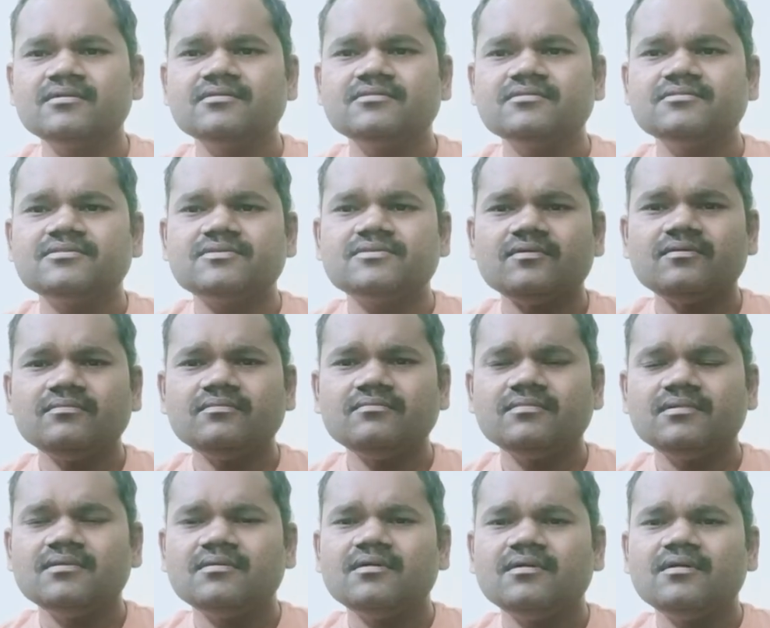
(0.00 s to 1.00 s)
So
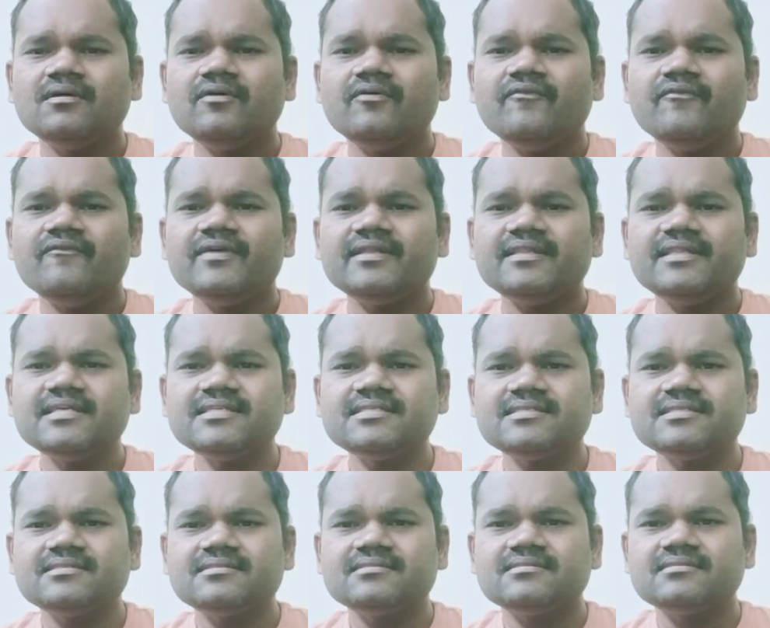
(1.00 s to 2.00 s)
with
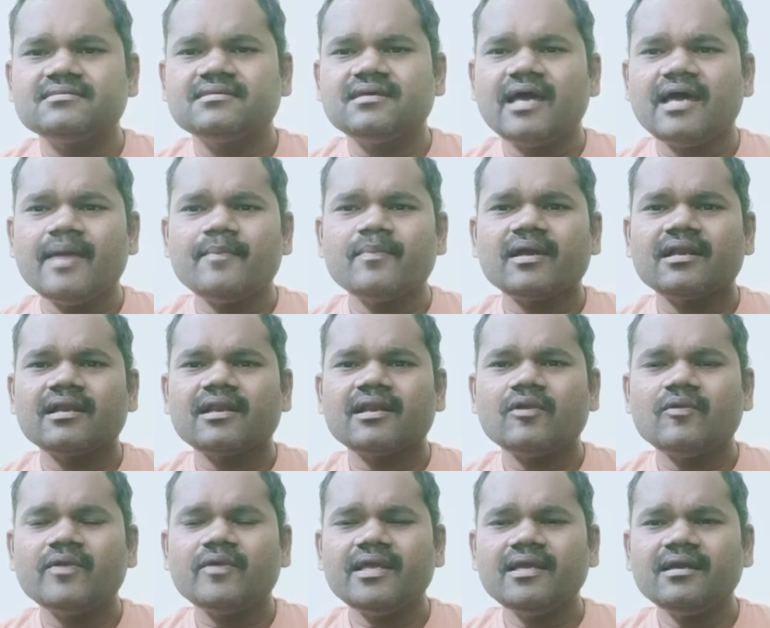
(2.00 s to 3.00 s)
this, I am
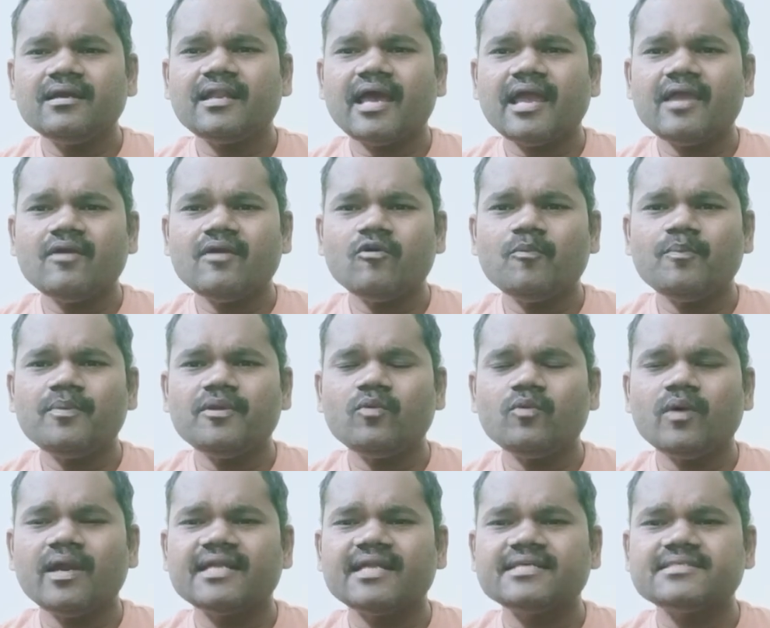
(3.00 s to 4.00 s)
concluding, and I hope
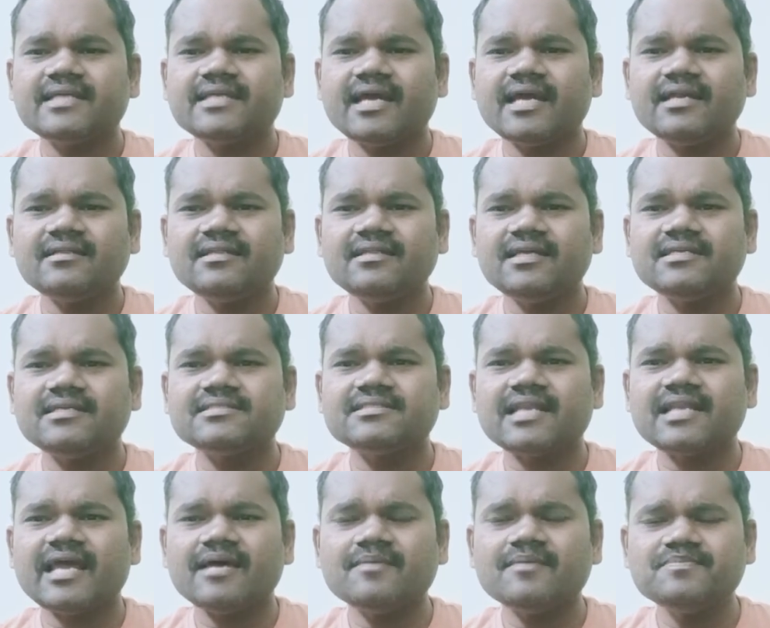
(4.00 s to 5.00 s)
you understand the
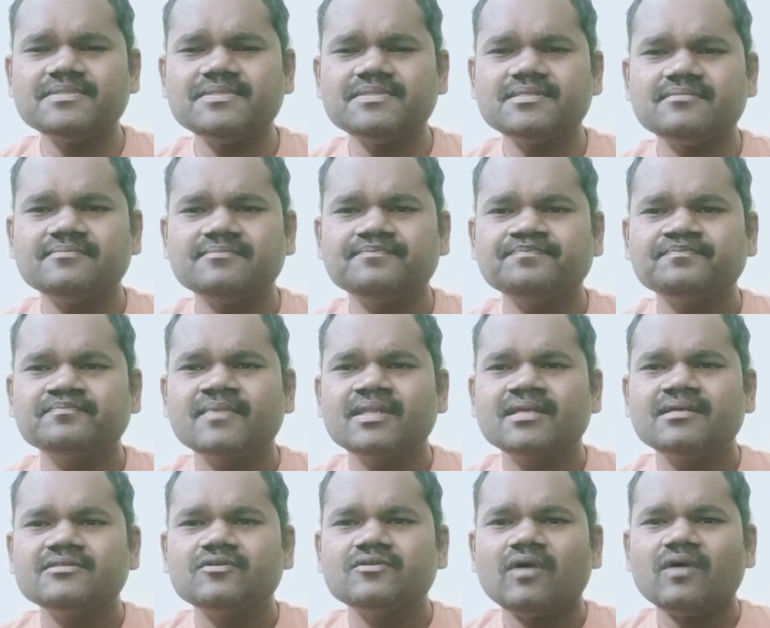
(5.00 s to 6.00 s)
slabs.
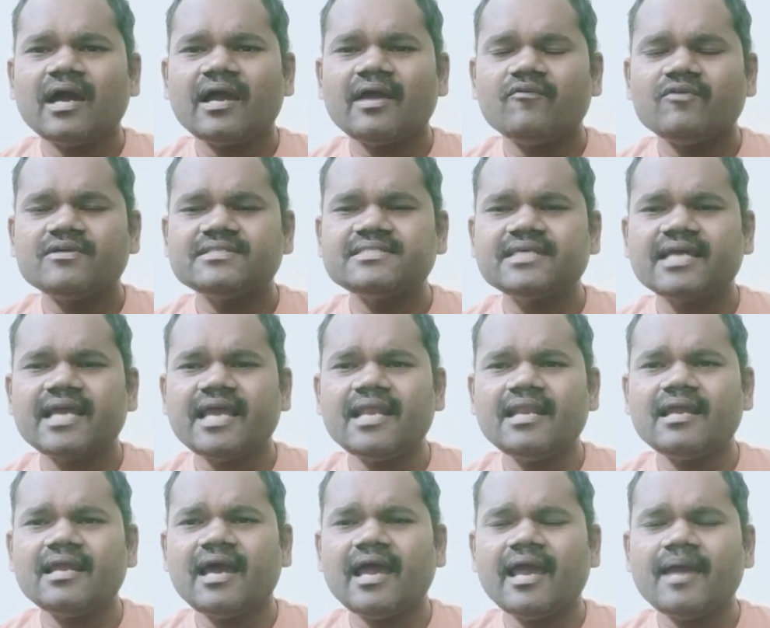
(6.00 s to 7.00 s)
So once
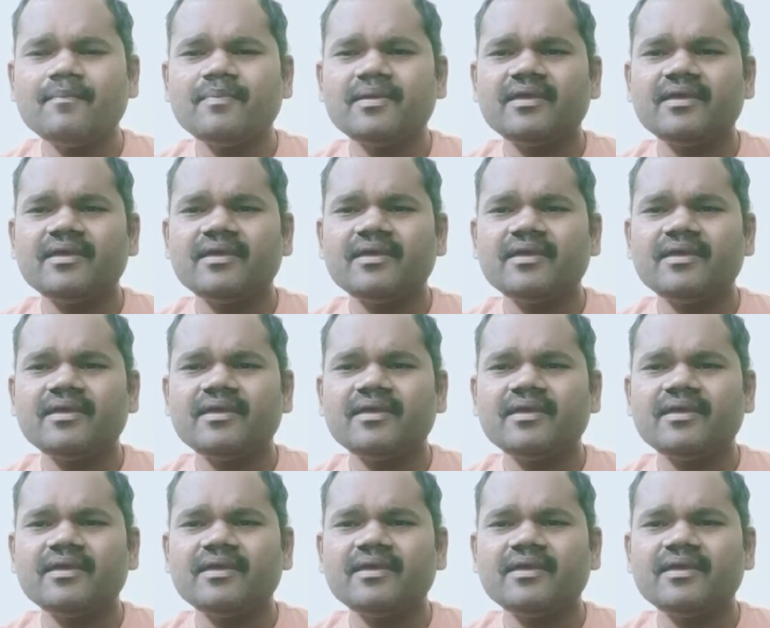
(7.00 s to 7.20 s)
again, I am